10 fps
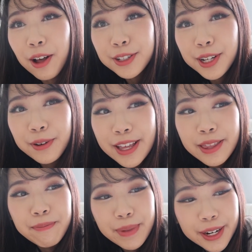also in
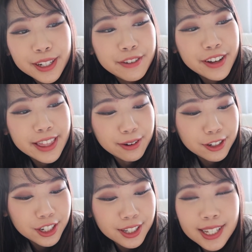the middle of it, there
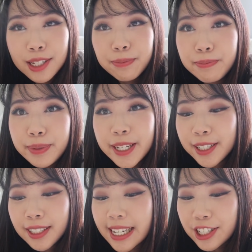was just this
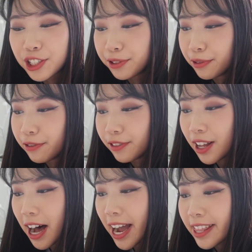beetle-ish
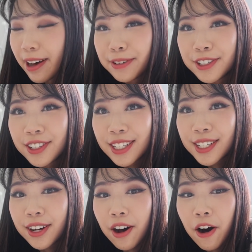fly that was
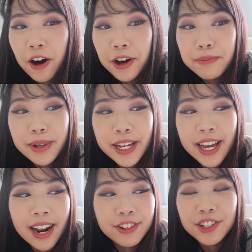just on me,
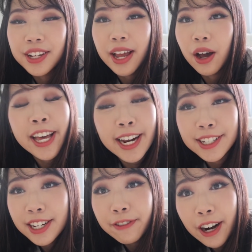and I was just like, that
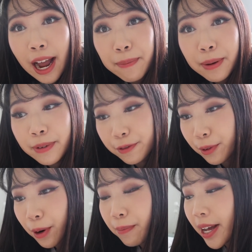has never happened
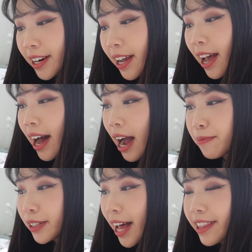before. But
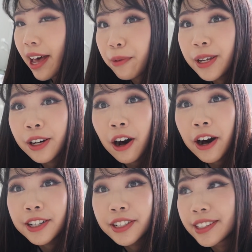I'm glad that we
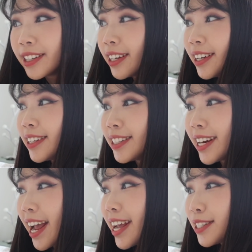caught
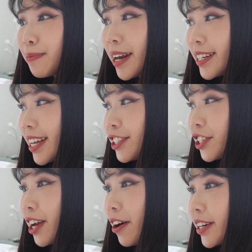today's
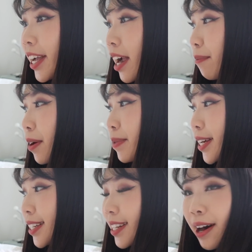meditation on camera,
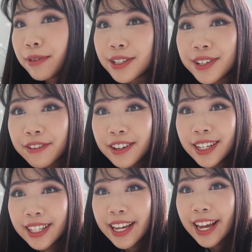because that was
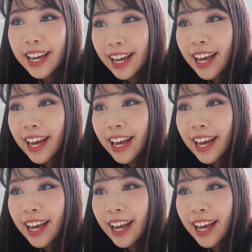definitely